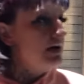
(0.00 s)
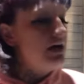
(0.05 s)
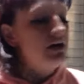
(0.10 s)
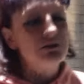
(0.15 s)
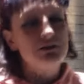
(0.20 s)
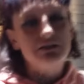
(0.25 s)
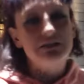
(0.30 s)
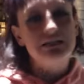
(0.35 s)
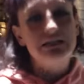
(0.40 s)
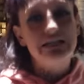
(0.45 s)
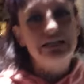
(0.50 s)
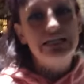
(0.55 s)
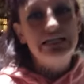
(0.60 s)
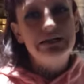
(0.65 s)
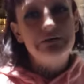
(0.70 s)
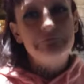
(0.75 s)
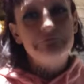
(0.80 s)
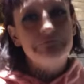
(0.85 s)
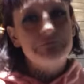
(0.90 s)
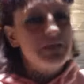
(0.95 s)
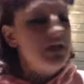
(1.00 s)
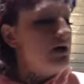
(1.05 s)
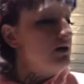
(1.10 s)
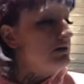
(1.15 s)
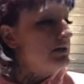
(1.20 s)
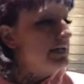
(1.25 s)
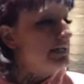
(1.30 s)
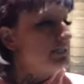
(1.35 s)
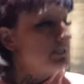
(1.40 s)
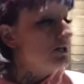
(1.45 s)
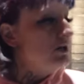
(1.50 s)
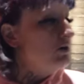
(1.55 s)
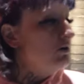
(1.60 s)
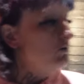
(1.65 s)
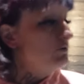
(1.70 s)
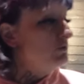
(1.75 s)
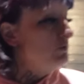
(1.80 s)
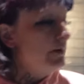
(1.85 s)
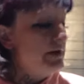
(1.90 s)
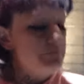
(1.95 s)
Don't do, don't do the bed like okay, that. Okay,
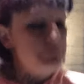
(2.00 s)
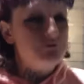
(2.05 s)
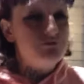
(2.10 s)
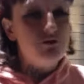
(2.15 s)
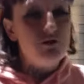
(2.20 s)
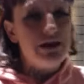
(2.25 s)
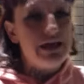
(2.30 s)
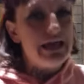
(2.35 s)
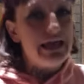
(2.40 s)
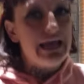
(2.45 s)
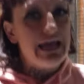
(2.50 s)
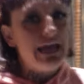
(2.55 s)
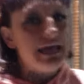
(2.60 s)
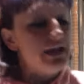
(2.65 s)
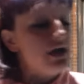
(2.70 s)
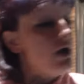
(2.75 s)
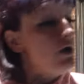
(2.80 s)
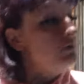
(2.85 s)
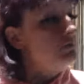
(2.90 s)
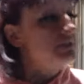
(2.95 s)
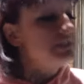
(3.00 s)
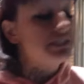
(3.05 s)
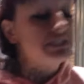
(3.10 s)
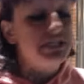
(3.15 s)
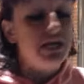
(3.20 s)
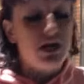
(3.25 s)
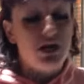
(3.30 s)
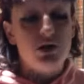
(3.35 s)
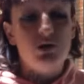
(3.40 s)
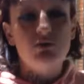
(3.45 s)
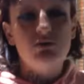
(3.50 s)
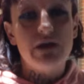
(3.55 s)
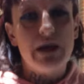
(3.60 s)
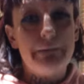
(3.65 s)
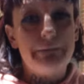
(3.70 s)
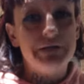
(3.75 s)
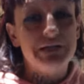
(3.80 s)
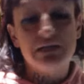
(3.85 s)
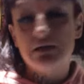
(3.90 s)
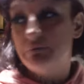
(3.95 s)
so the week before that, I had a homeless dog I
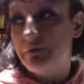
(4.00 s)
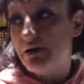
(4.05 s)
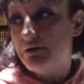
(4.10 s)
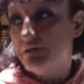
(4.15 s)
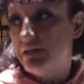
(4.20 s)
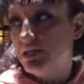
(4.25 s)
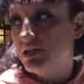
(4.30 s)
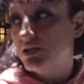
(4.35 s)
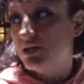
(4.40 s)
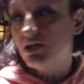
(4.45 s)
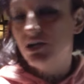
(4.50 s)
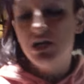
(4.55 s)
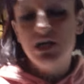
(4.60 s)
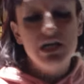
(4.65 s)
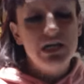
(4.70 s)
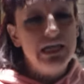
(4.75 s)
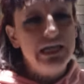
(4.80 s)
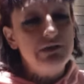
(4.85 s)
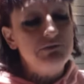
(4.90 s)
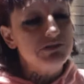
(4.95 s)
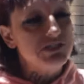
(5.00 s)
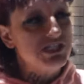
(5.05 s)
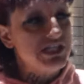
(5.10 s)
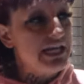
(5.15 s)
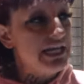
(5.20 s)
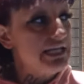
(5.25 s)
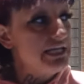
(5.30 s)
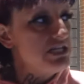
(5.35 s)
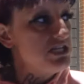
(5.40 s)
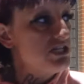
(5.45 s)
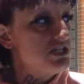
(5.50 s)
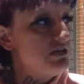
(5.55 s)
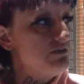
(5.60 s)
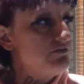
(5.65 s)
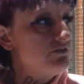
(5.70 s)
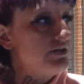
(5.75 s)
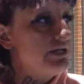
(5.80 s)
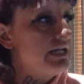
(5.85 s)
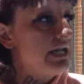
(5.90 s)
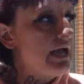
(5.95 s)
picked up out here. He was shaking and
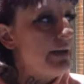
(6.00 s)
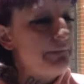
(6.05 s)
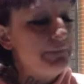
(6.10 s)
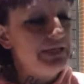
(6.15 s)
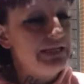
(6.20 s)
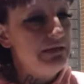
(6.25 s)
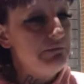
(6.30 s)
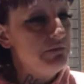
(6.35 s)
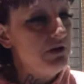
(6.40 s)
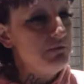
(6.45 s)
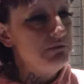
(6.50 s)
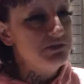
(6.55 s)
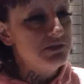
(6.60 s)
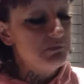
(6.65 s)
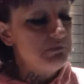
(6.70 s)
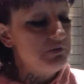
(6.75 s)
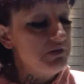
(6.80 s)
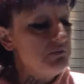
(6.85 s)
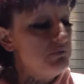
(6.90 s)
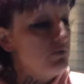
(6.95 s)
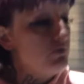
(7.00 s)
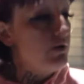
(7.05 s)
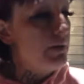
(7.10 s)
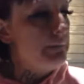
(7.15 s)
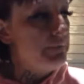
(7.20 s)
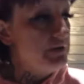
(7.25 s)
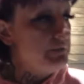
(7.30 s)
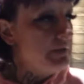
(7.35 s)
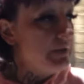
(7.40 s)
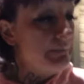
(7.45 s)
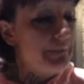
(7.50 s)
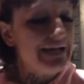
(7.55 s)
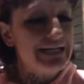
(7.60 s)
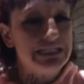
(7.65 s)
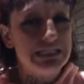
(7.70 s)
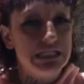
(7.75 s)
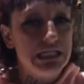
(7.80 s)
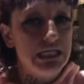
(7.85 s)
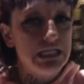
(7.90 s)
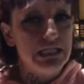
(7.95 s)
shivering. I picked him up as a pit bull. I put him in the back
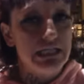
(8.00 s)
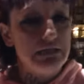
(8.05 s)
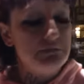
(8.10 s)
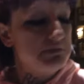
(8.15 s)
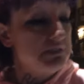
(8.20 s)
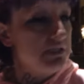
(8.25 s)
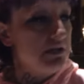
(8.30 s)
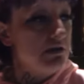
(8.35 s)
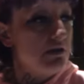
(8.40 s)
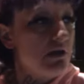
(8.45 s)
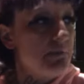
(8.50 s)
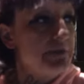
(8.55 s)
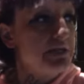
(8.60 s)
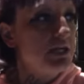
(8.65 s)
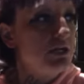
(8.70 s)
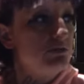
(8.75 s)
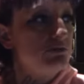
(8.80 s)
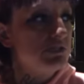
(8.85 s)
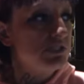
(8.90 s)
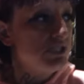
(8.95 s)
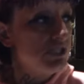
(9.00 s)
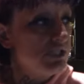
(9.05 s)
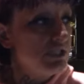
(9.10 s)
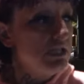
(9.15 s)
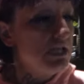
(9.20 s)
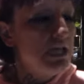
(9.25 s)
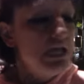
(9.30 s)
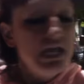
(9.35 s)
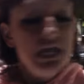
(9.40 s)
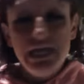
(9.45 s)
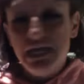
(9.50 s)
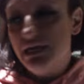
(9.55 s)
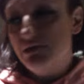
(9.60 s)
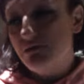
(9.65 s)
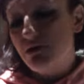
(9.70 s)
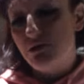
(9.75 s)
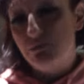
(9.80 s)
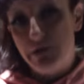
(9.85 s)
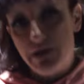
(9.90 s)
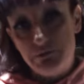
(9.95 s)
seat, let him sit on all my clothes and shit. He
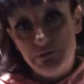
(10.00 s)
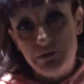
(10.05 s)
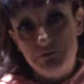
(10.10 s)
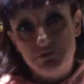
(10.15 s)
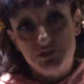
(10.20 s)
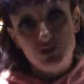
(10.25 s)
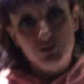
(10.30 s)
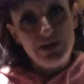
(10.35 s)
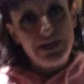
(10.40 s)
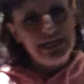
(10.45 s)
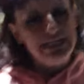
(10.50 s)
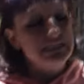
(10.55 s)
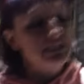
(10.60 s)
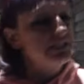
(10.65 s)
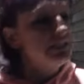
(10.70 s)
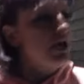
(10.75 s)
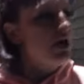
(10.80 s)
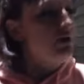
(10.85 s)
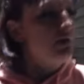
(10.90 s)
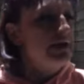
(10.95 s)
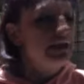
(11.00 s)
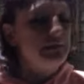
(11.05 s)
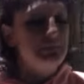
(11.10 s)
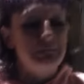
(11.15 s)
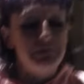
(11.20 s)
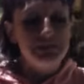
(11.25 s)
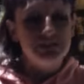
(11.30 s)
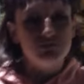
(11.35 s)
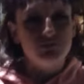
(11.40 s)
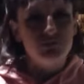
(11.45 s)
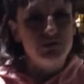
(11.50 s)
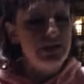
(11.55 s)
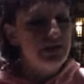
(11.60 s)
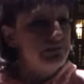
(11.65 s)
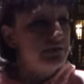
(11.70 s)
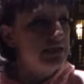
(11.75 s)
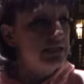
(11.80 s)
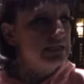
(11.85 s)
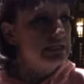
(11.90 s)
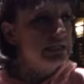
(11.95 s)
rode around with me for two days. The dog had the best food he
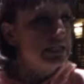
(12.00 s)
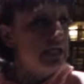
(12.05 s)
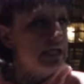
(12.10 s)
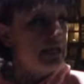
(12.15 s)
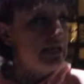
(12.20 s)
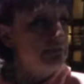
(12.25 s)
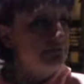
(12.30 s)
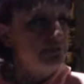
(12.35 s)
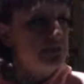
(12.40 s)
ever had in his life.